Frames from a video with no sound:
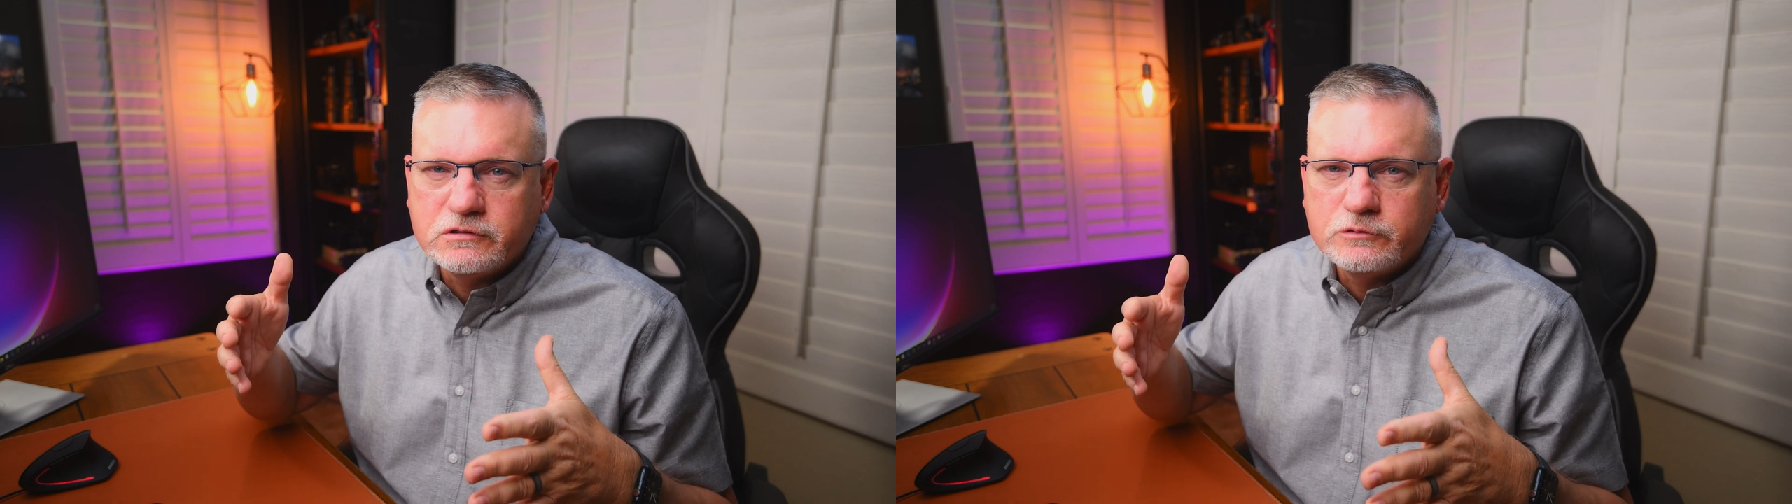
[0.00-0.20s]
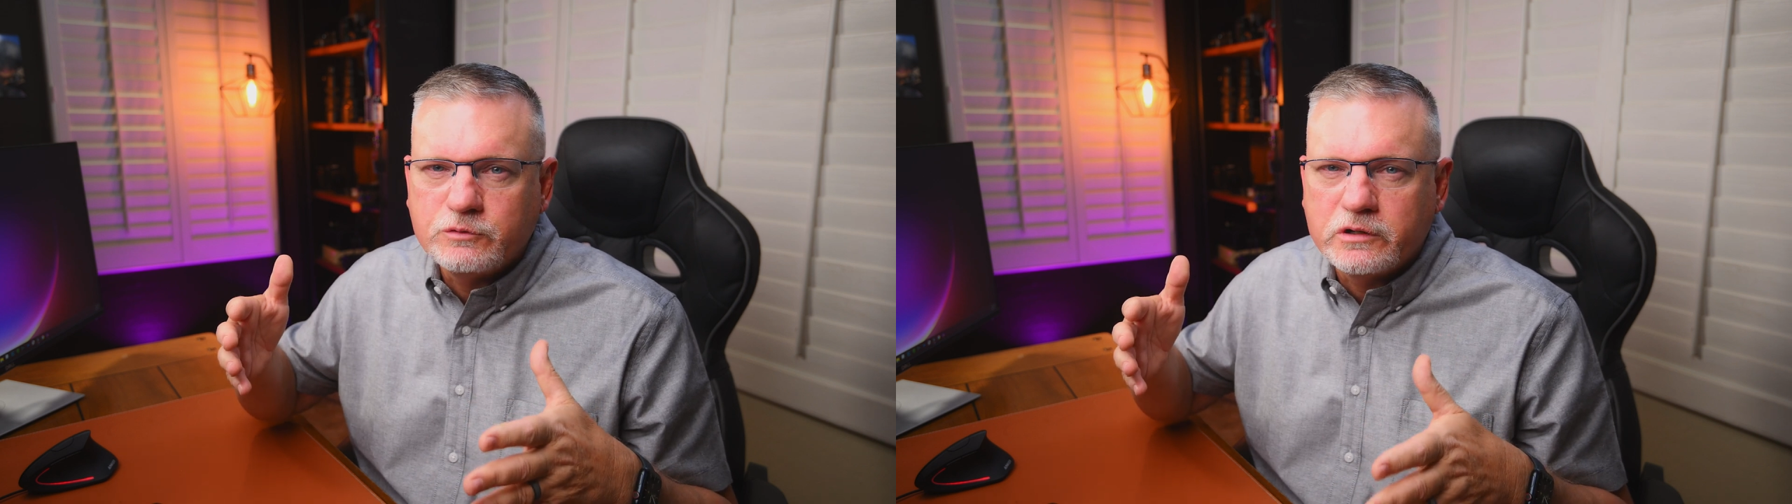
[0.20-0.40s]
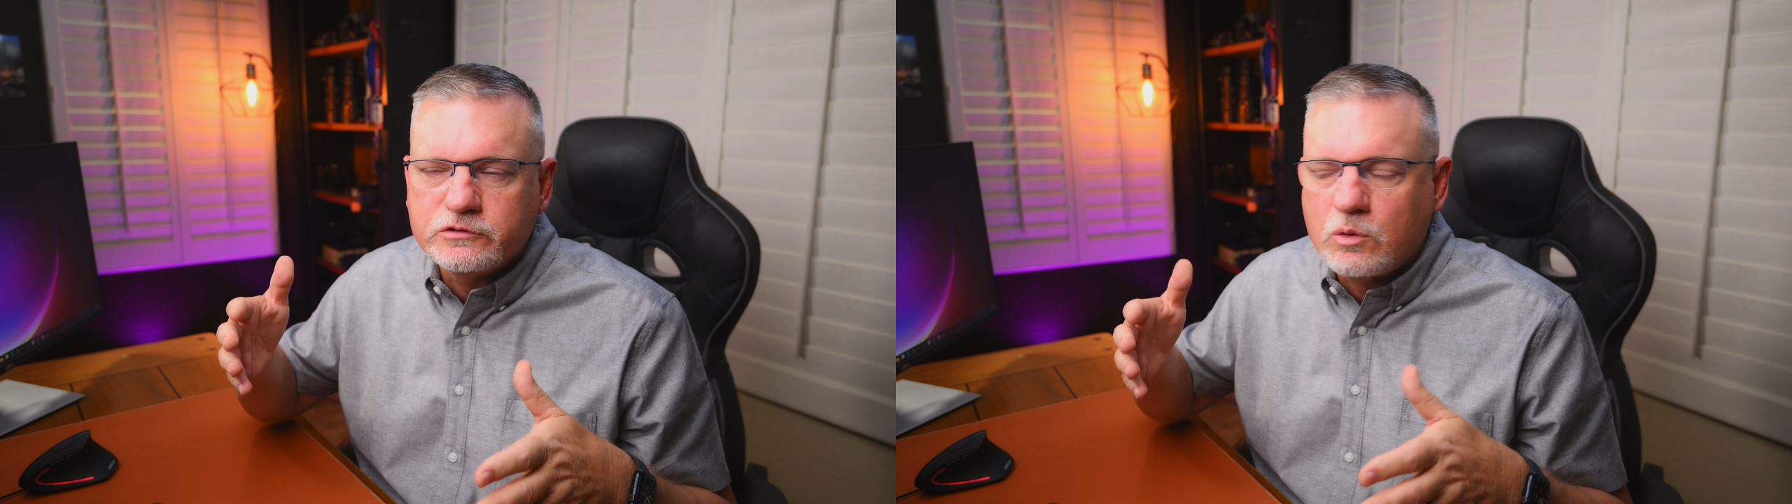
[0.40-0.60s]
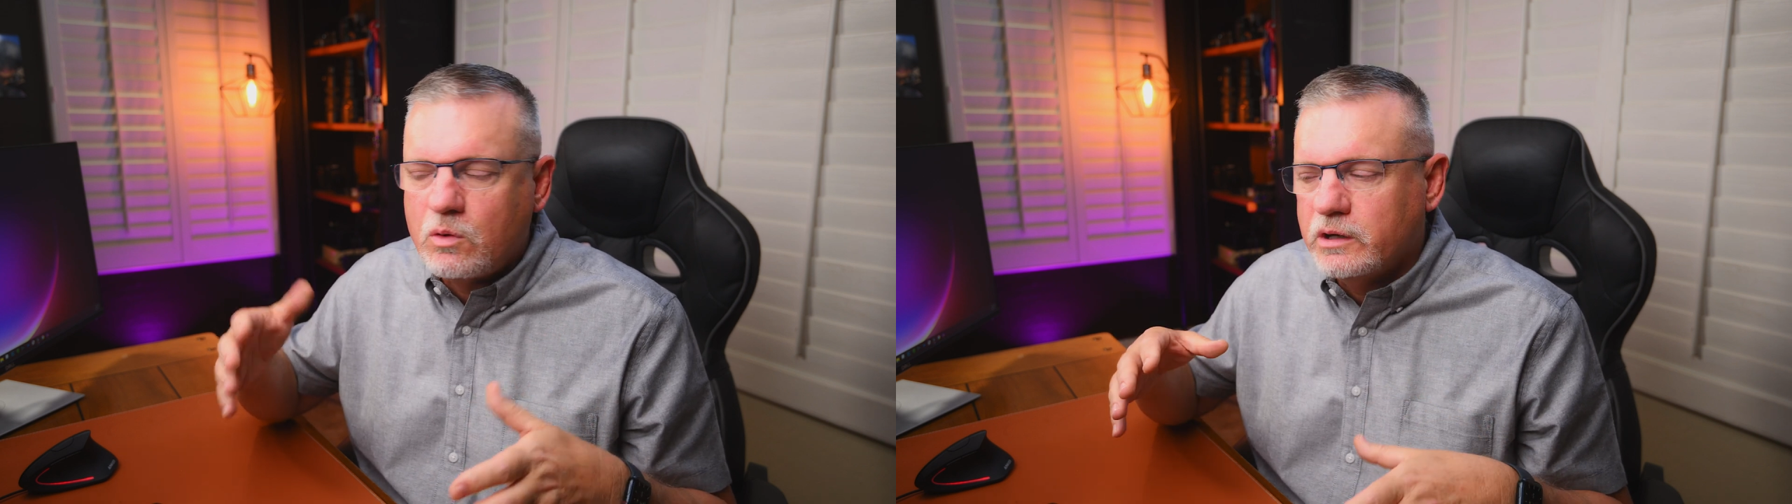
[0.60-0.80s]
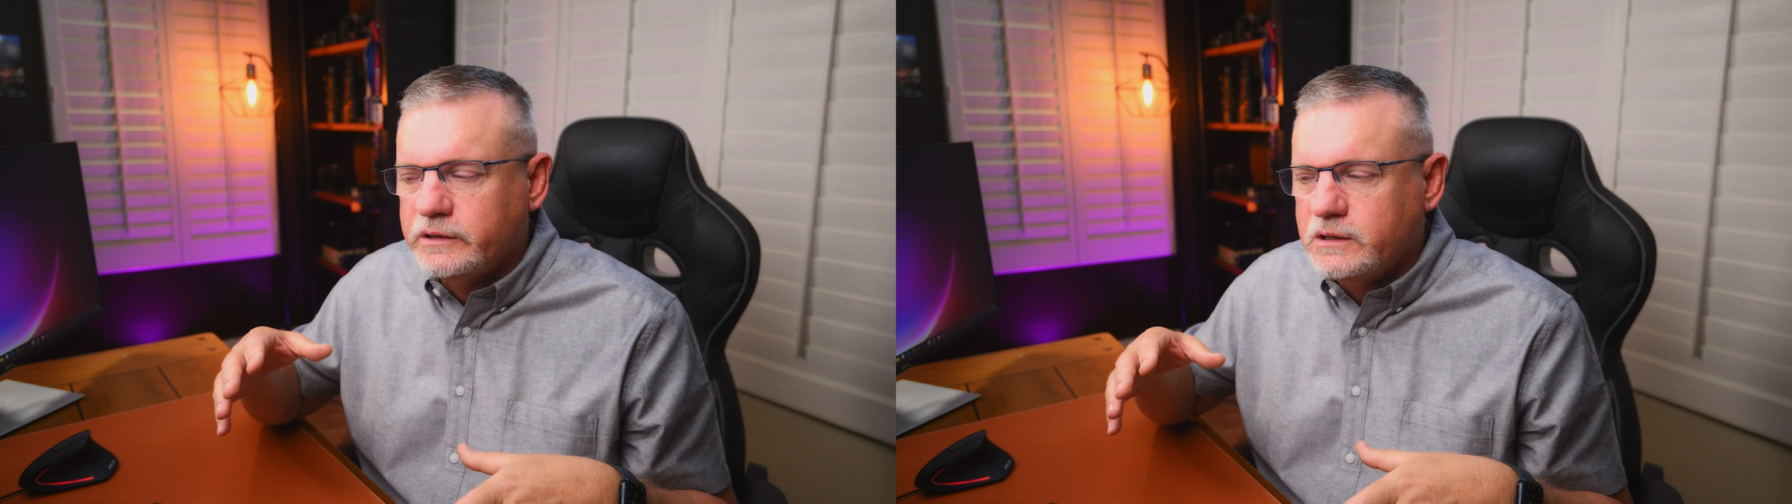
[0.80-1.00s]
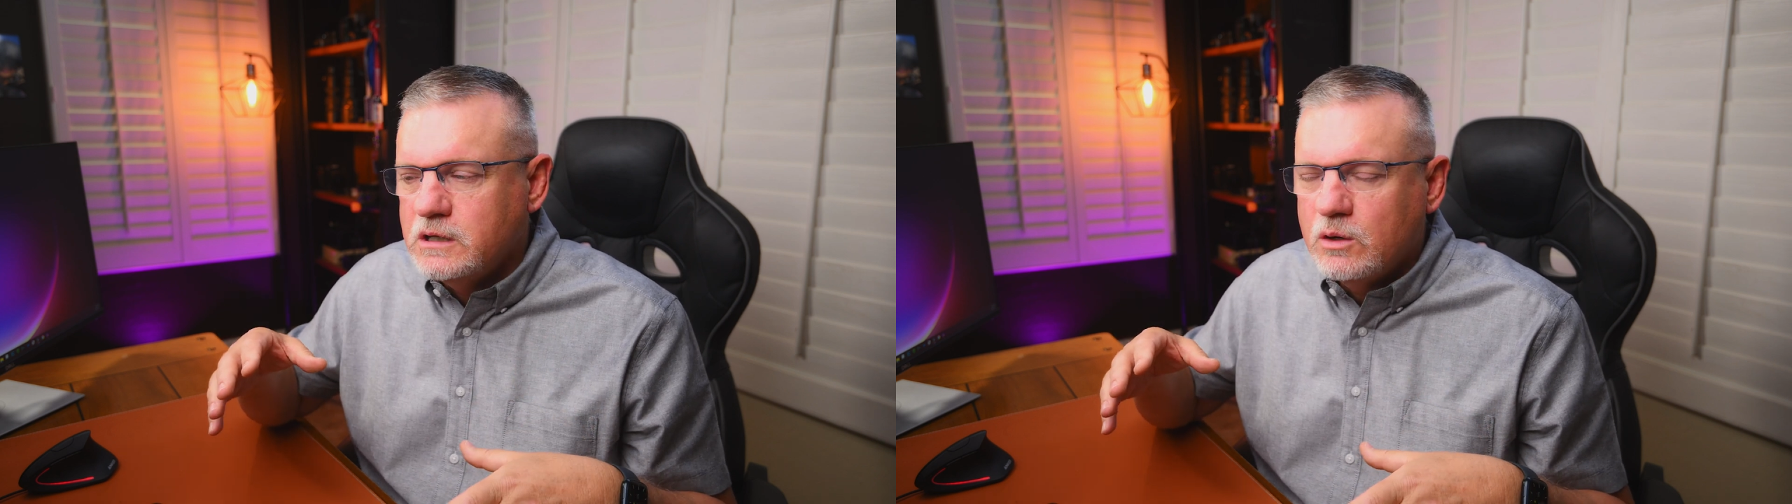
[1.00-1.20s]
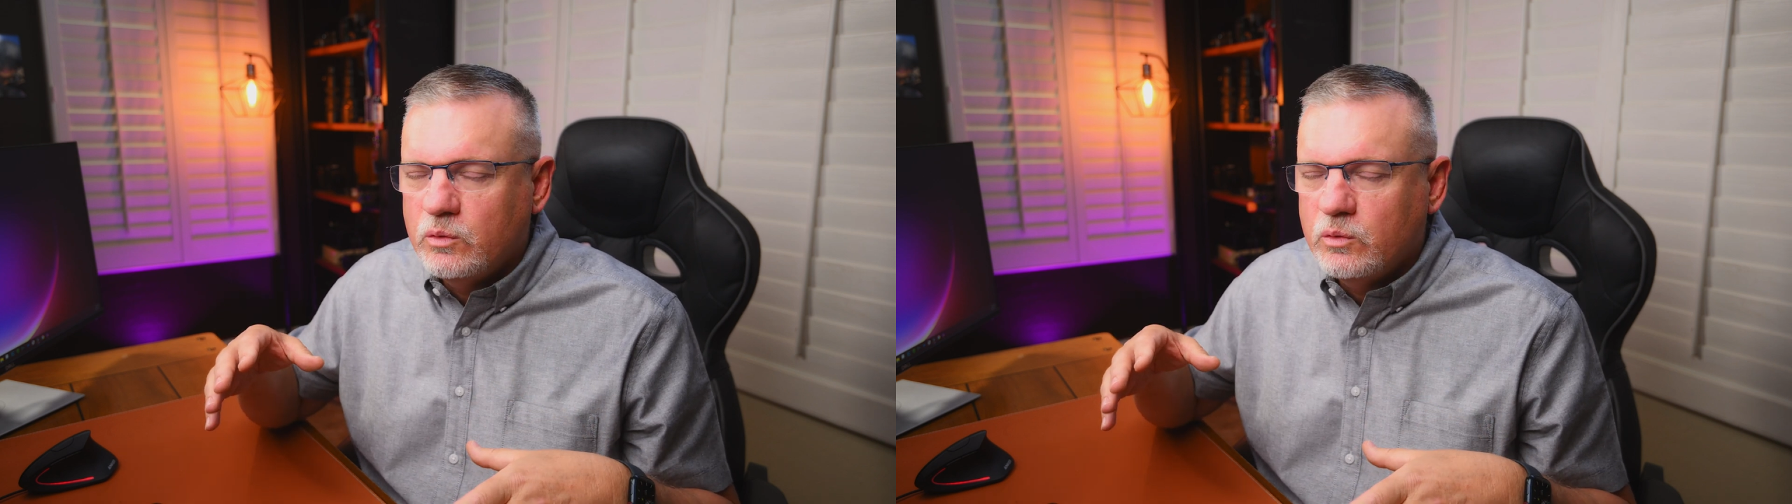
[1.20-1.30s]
as far as quality.